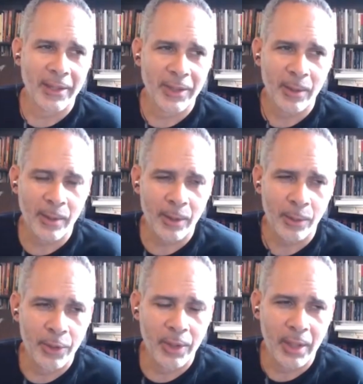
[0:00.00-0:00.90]
think
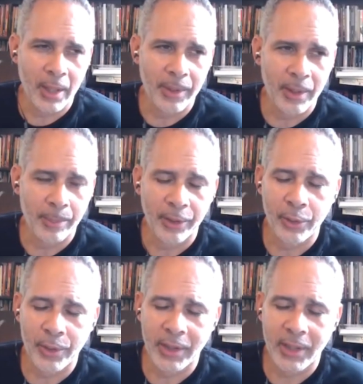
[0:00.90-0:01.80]
political
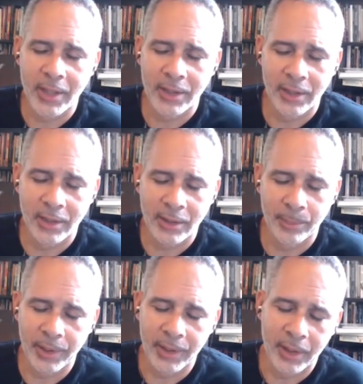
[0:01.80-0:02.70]
education is
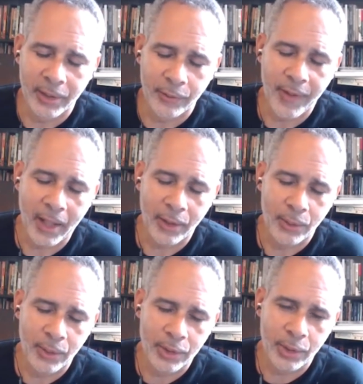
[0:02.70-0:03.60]
completely
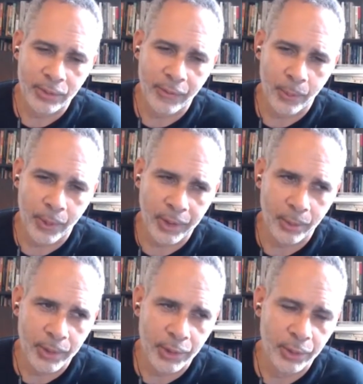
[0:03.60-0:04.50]
undervalued in terms of the work that
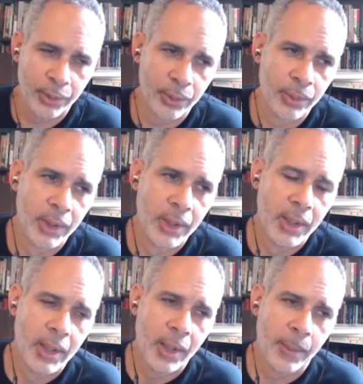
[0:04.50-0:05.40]
we do,
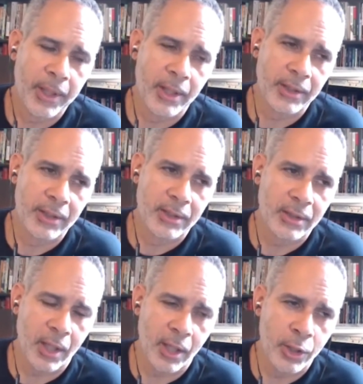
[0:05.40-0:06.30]
because it's,
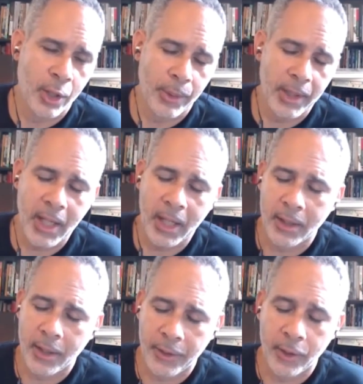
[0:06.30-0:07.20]
and
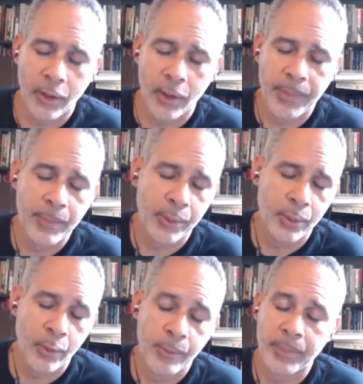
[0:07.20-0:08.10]
again, there are people
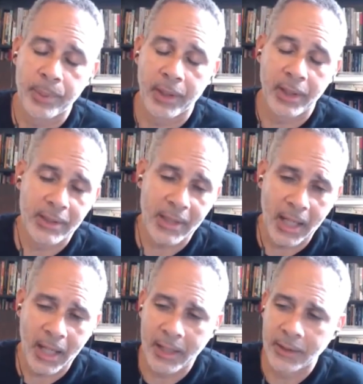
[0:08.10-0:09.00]
who have been
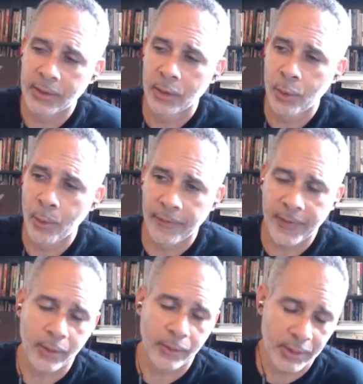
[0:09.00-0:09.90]
politicized who have
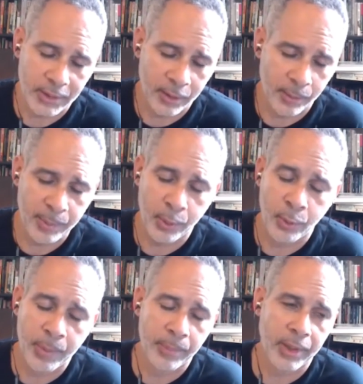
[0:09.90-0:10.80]
failed us. There are people who've
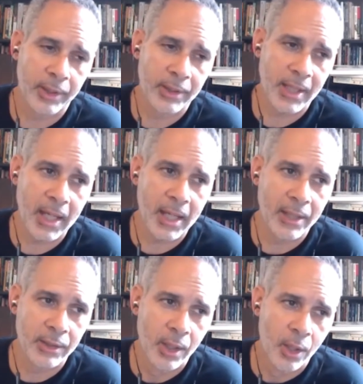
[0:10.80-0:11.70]
been
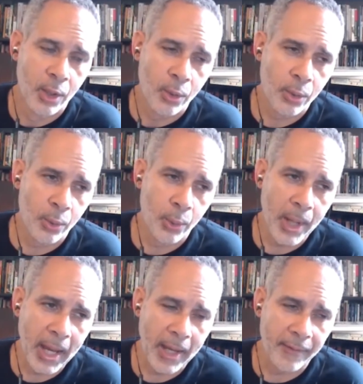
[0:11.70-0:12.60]
politicized who
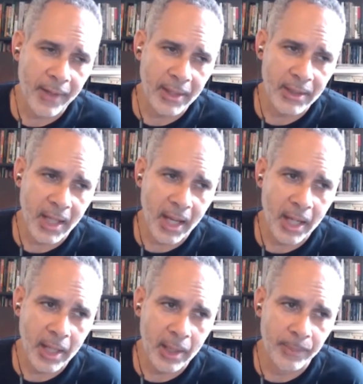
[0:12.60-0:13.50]
have at
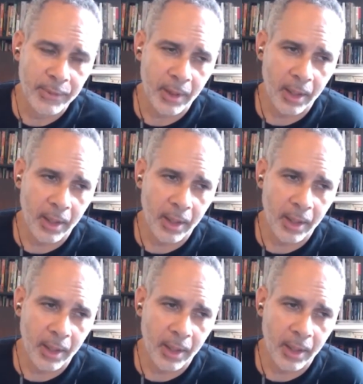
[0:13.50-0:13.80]
times